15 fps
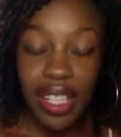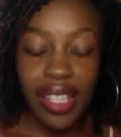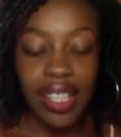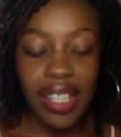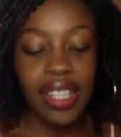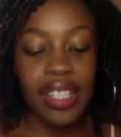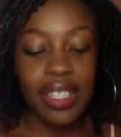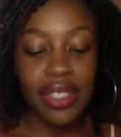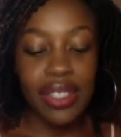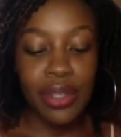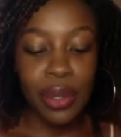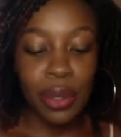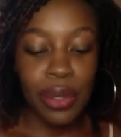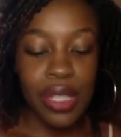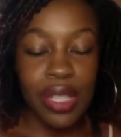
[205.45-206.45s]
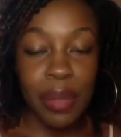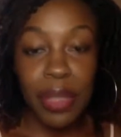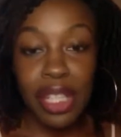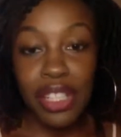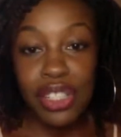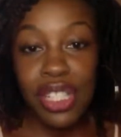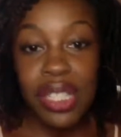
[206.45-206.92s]
So someone can
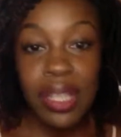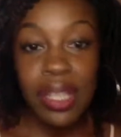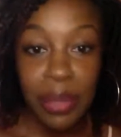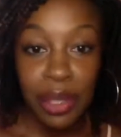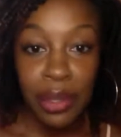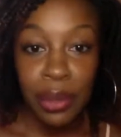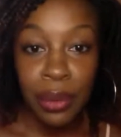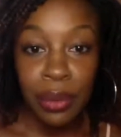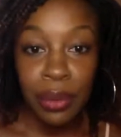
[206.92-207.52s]
just let me know